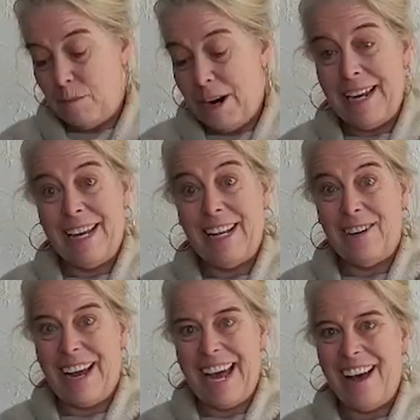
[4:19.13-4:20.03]
bright yellow
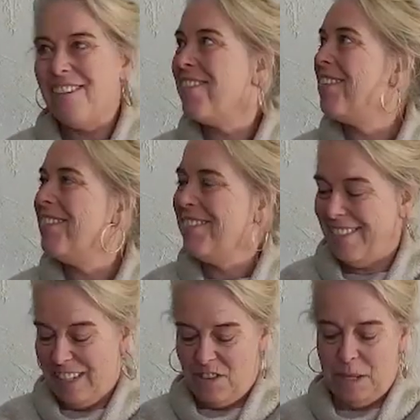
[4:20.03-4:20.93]
I have.
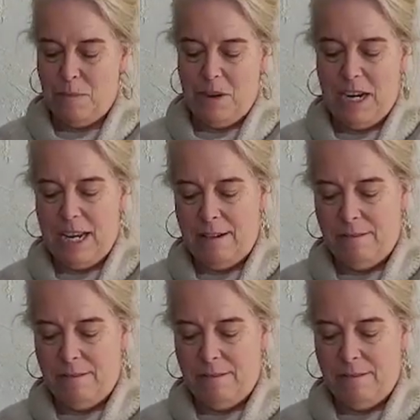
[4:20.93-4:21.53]
It's really pretty.